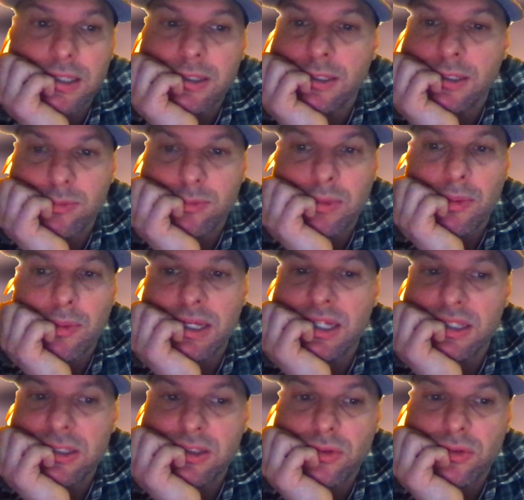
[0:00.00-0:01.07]
because my
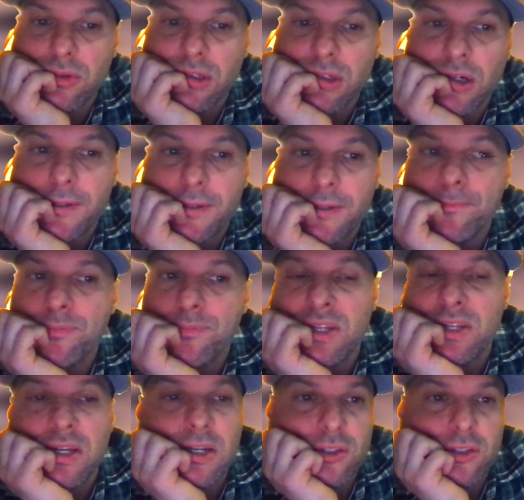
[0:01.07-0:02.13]
man is going hard.
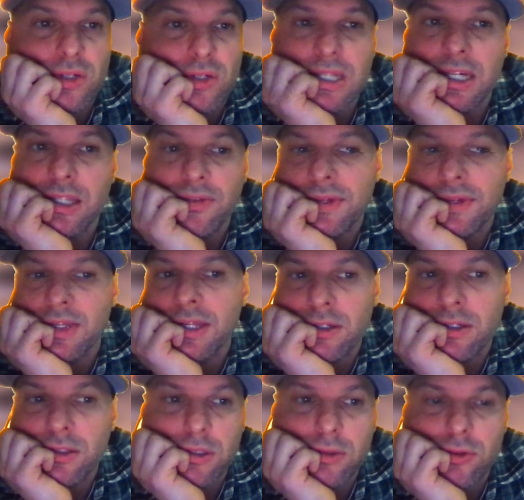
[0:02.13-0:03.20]
So I liked the
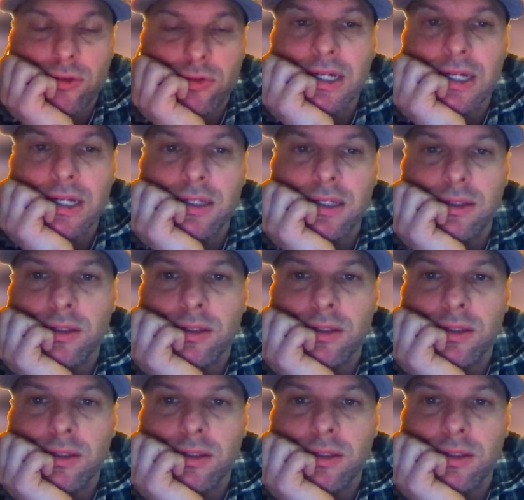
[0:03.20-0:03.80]
video. I thought it was rad.